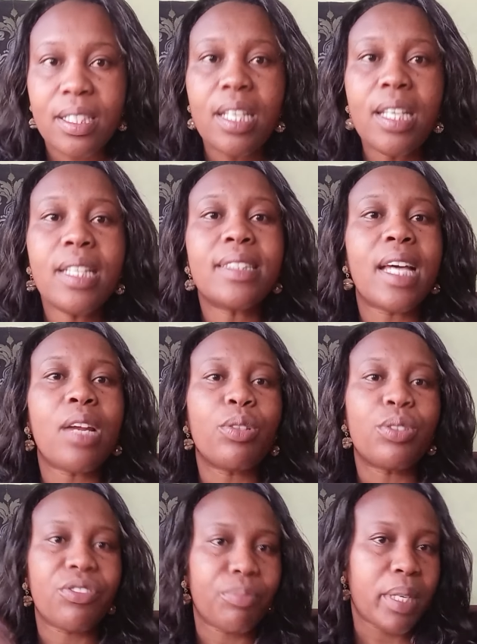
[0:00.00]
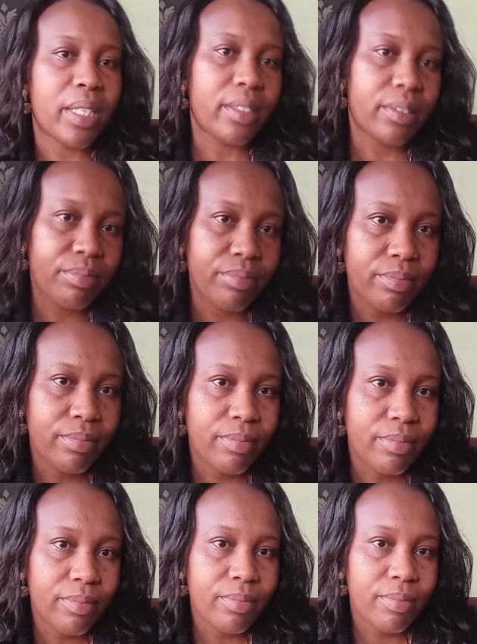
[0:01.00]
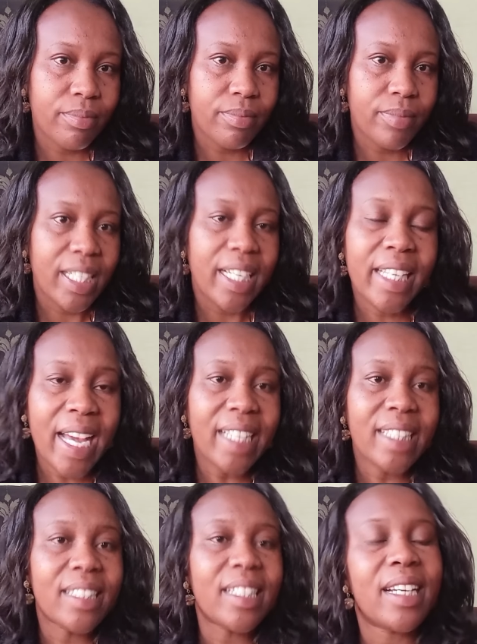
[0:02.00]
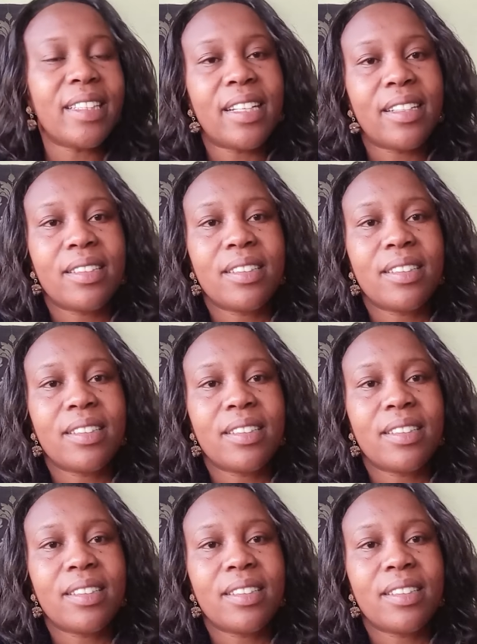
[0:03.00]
is a lot of money here in Kenya.